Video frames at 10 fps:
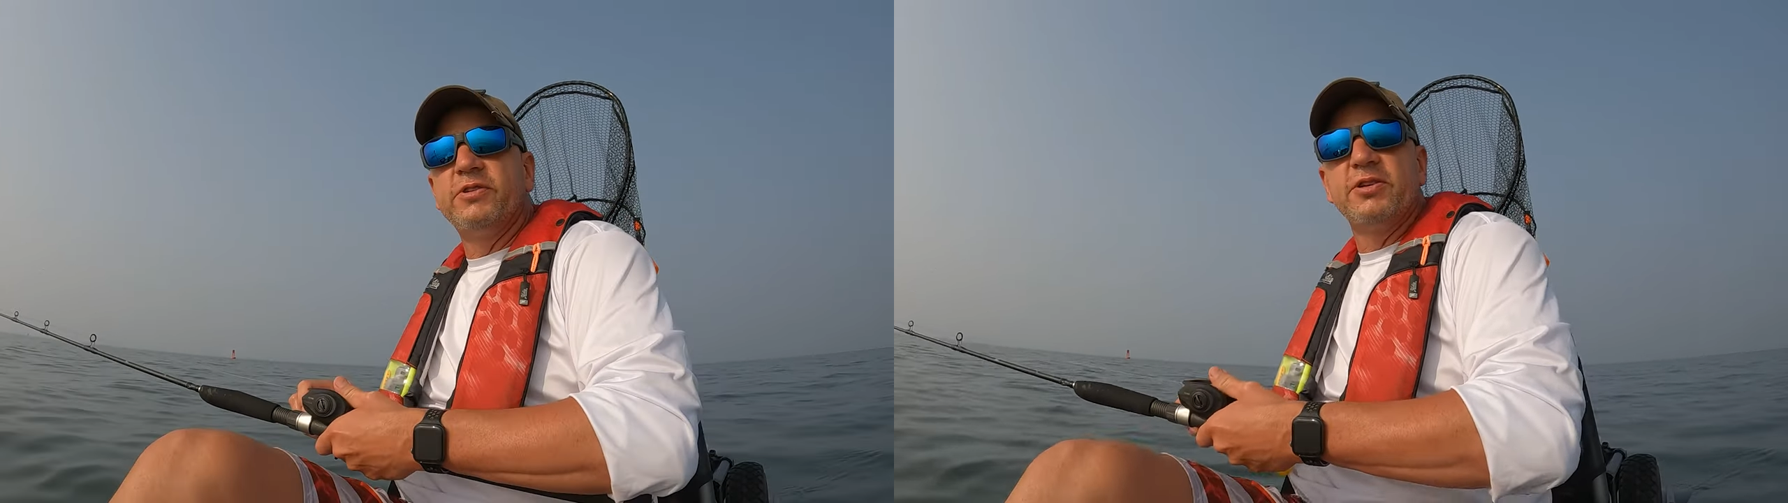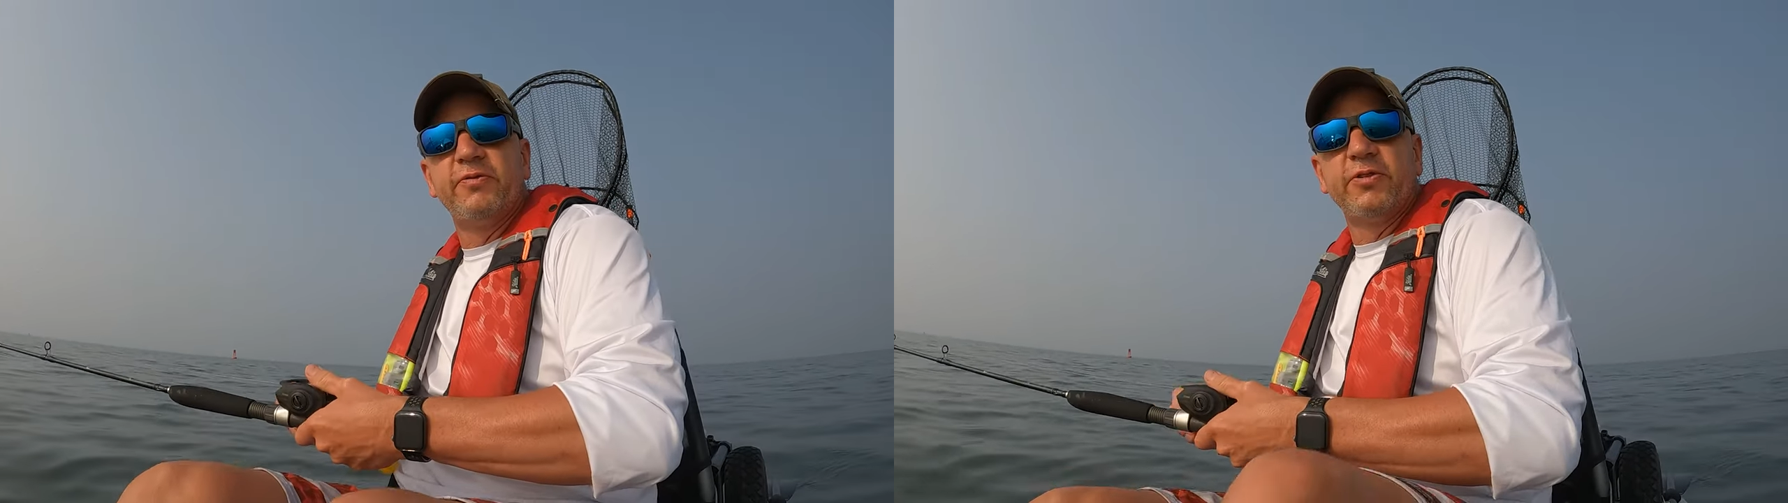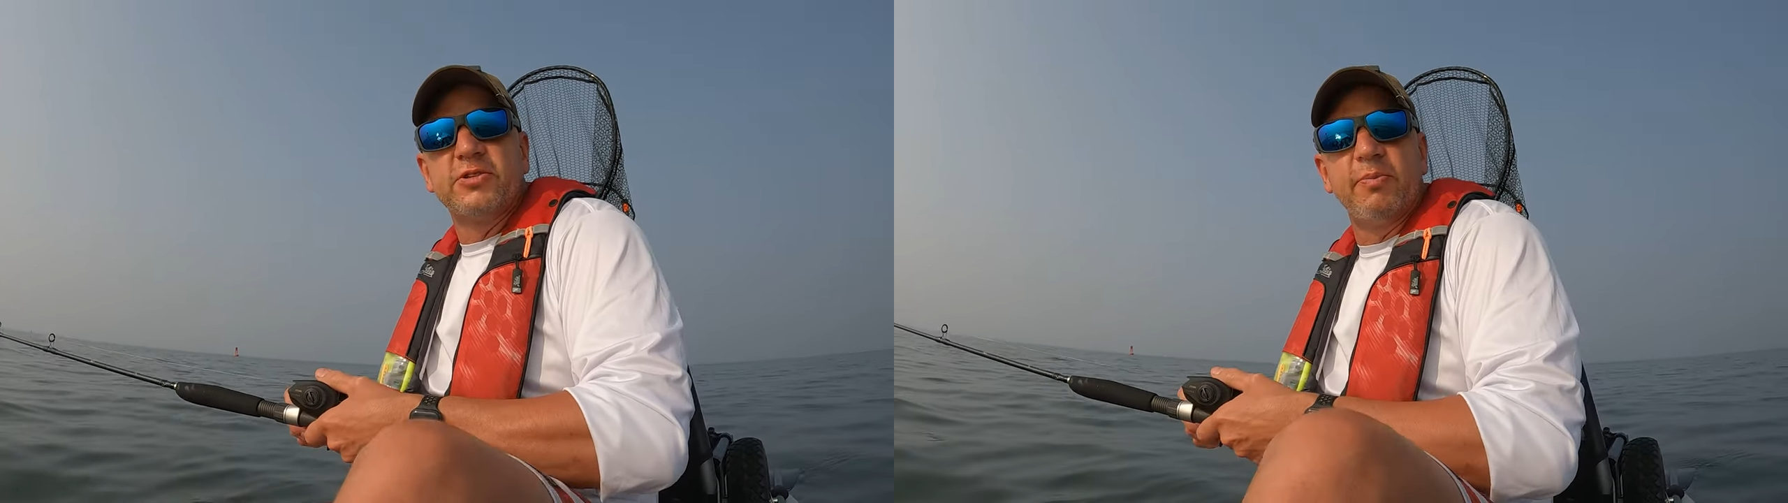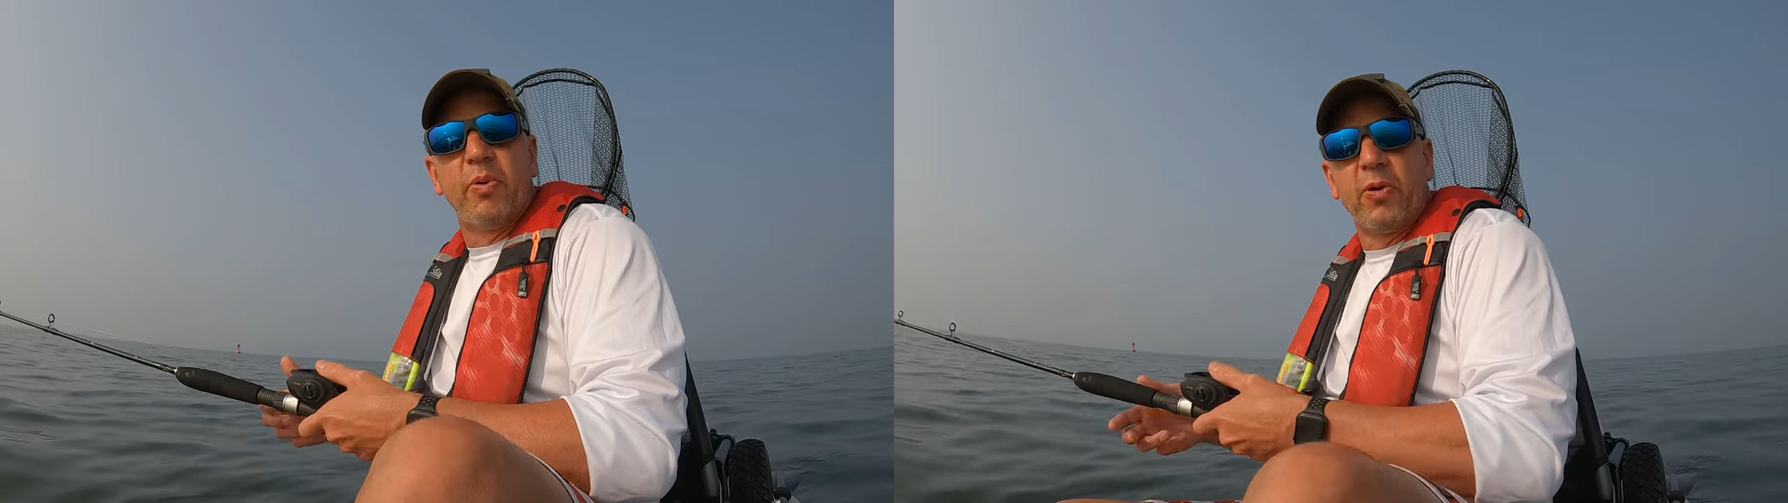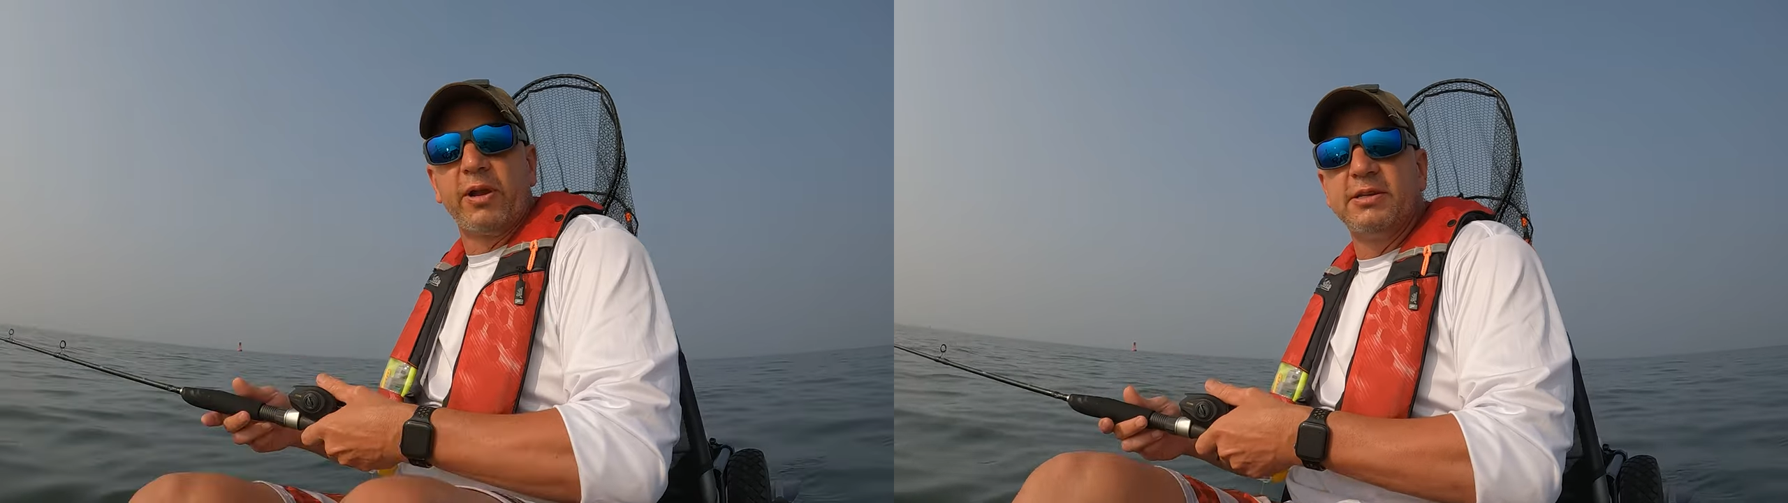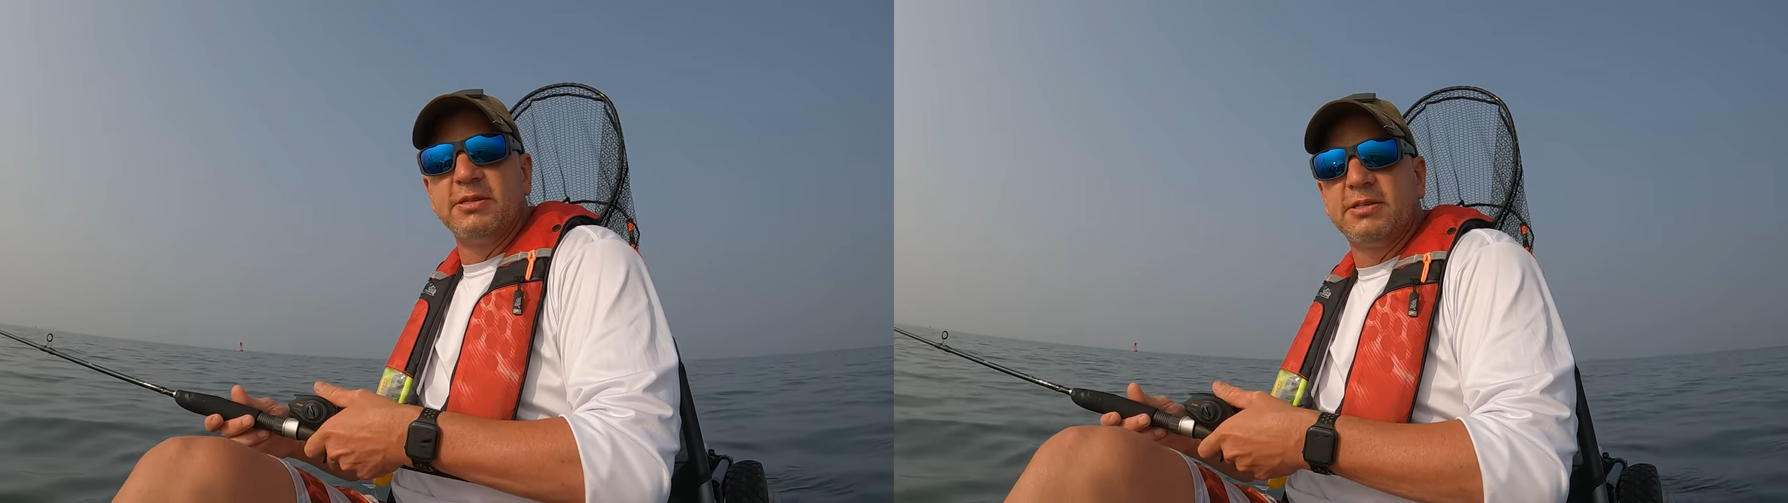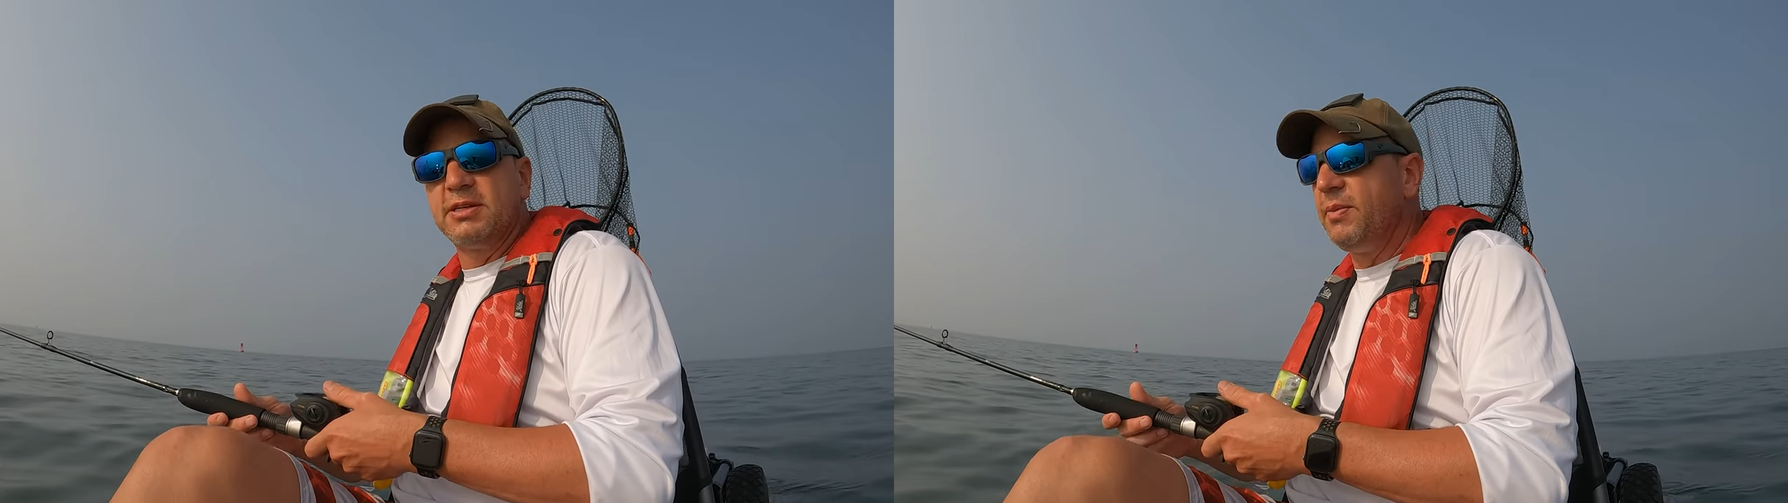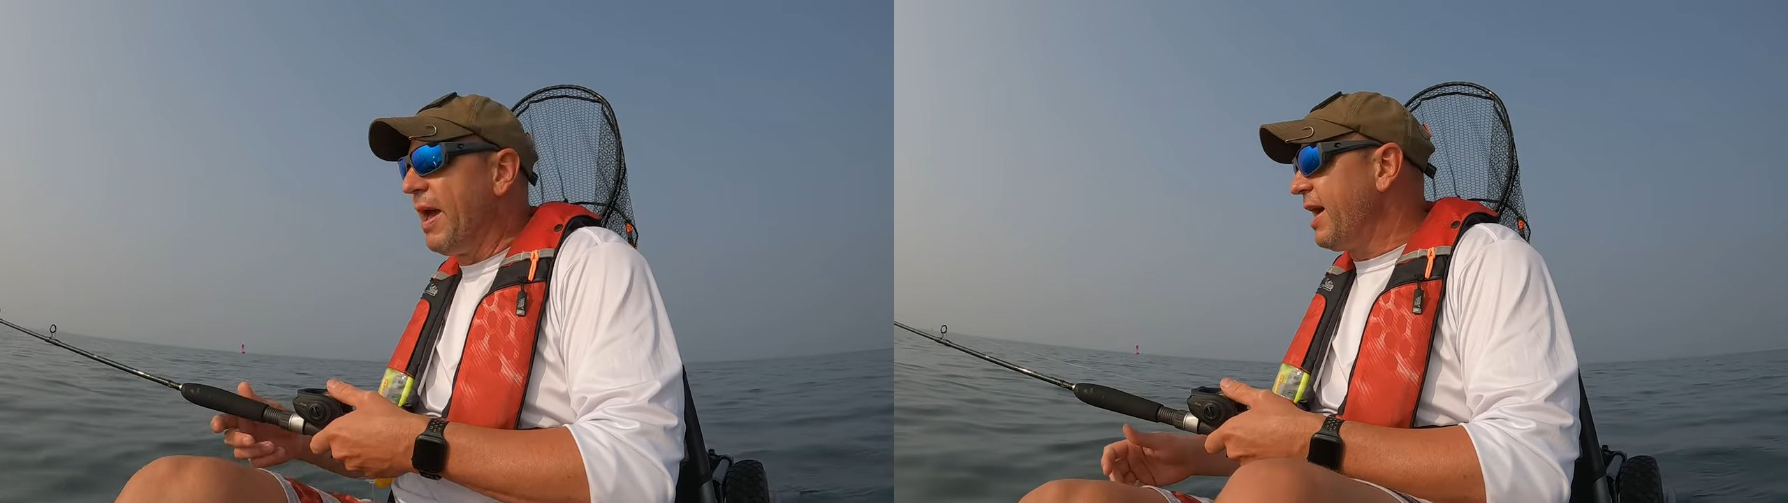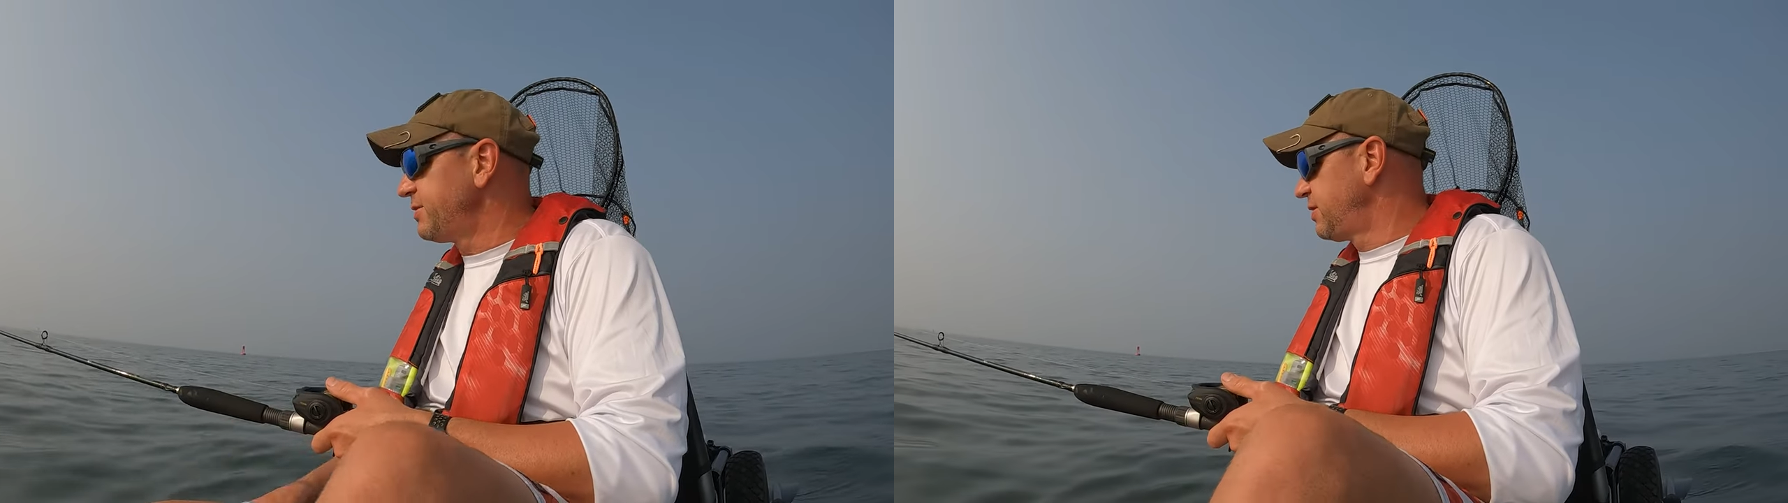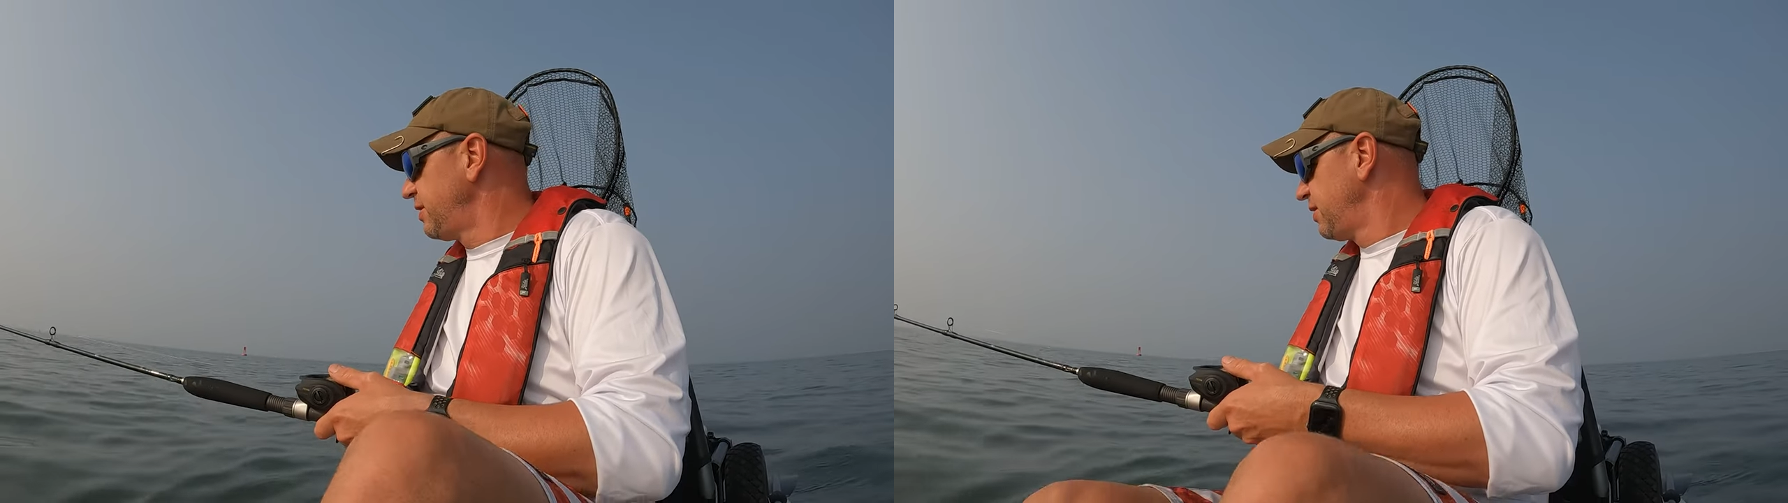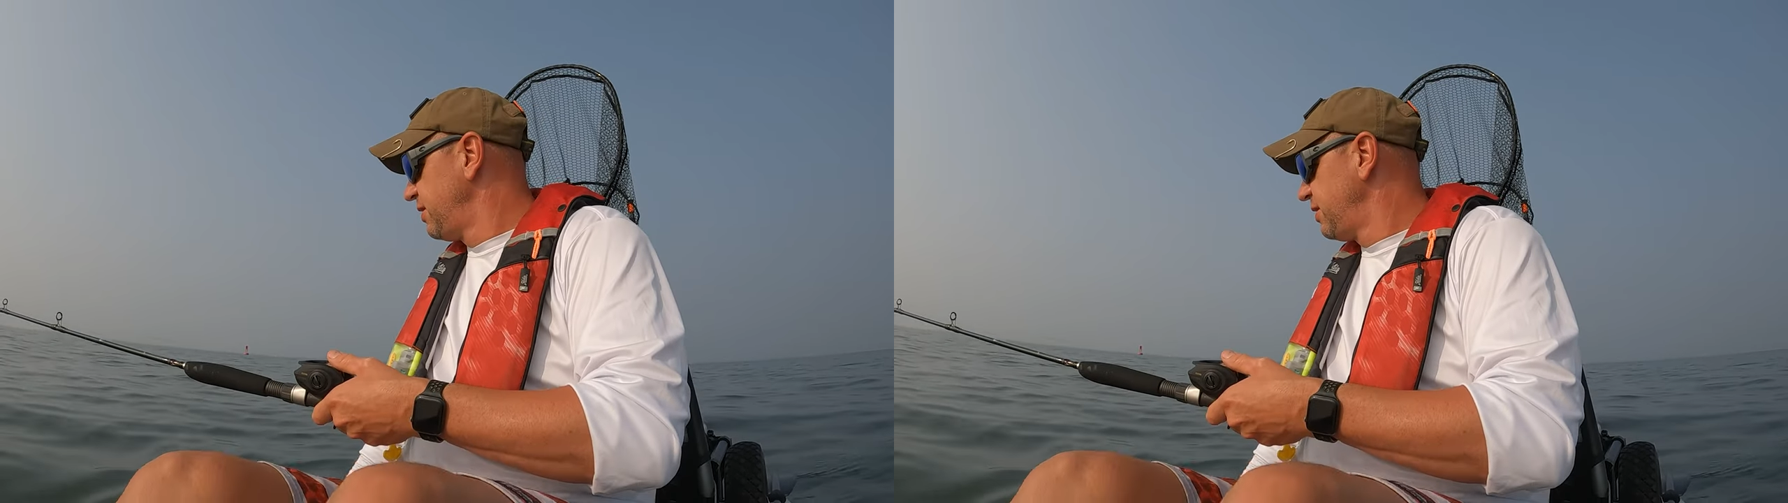fishing for some porgies and sea bass.